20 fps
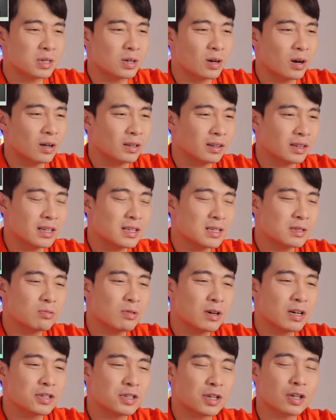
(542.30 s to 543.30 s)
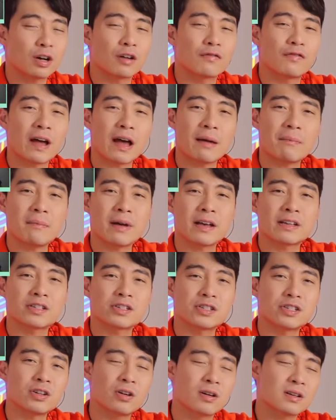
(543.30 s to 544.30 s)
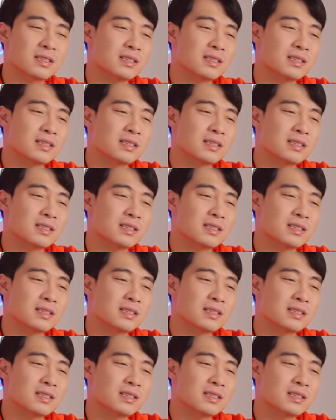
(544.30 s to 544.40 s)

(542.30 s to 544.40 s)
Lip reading: Gordon's version of MSG or